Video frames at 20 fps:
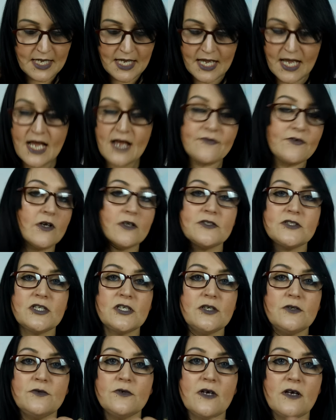I've got
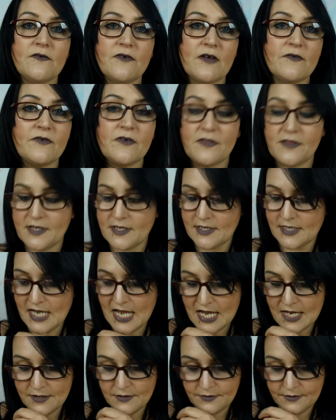two of everything
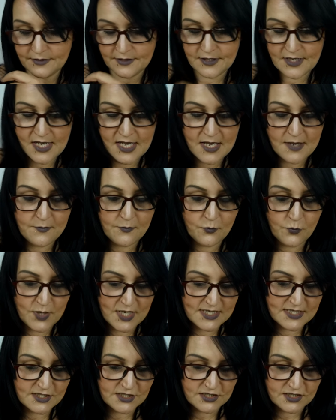now,
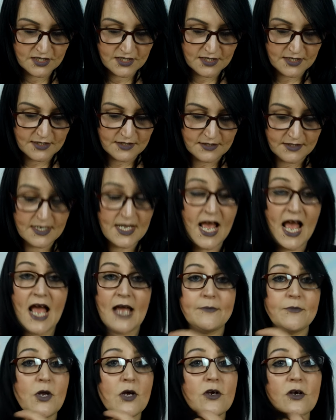which
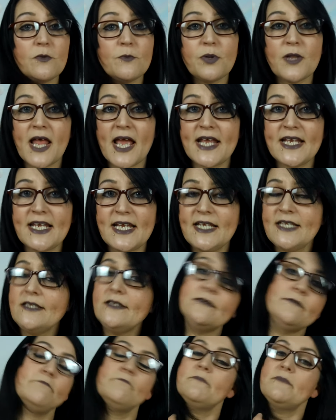I'm not complaining,
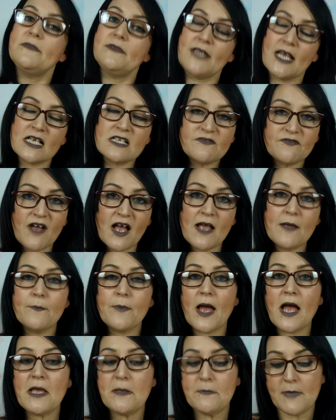that's fine
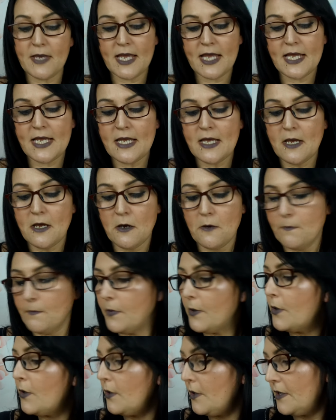by me,
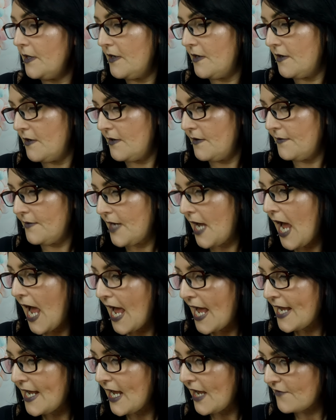but
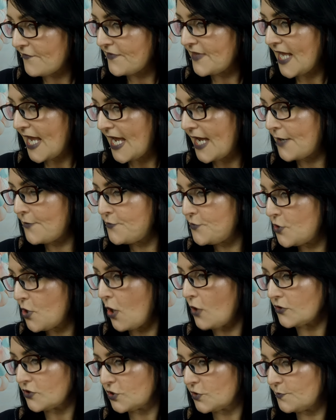I have now
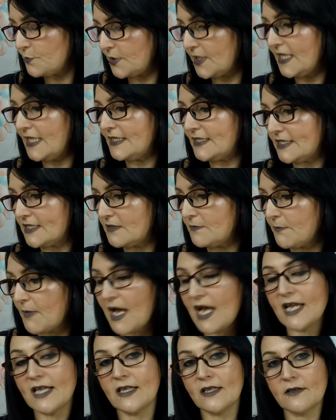not completed
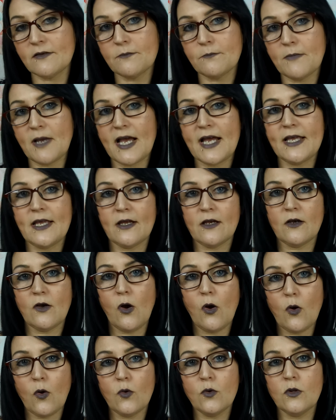my
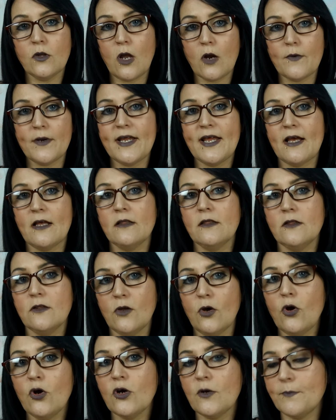whole L'Oreal
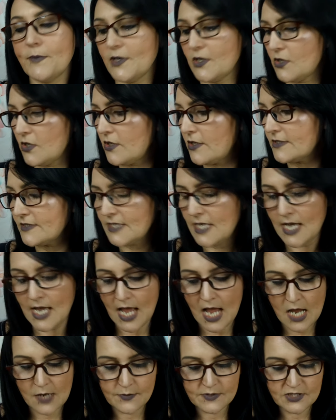look, because
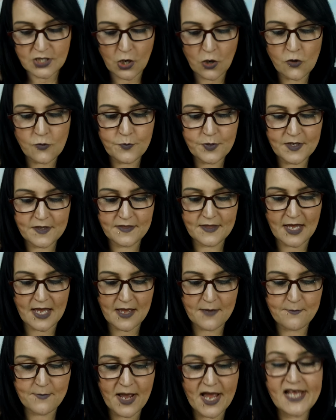I was hoping that
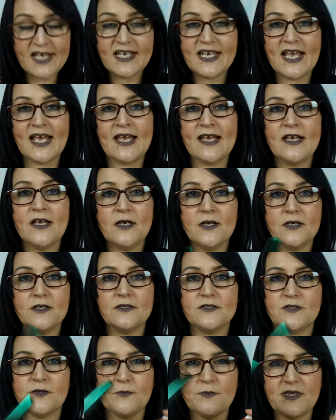I might get
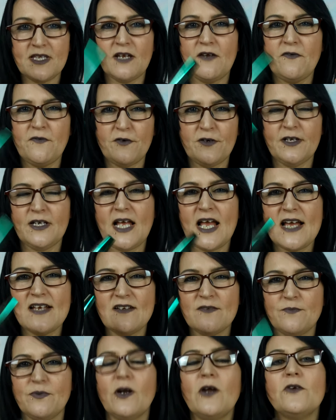some different kind
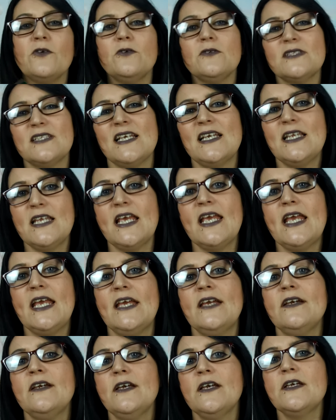of products in
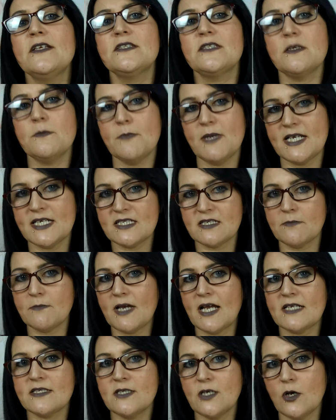here to mix and
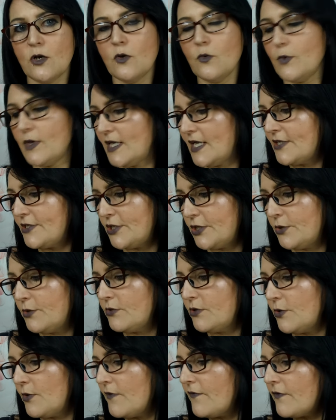match it up when I do
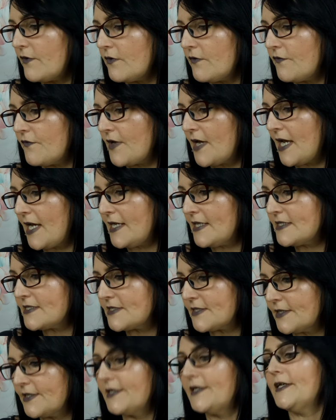a full
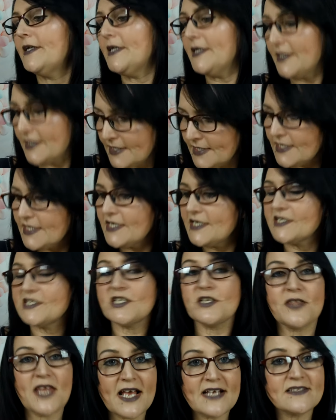face.
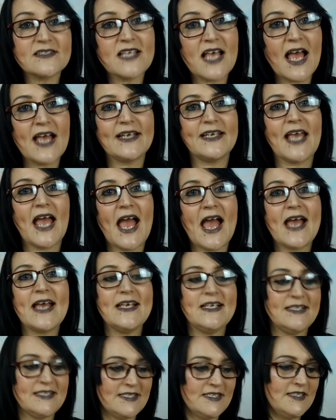So that's that,
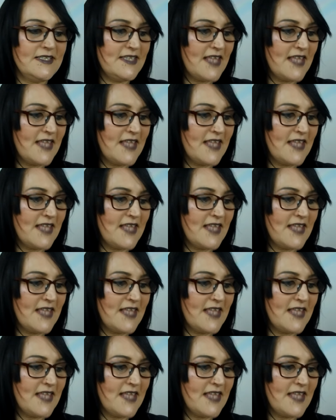guys.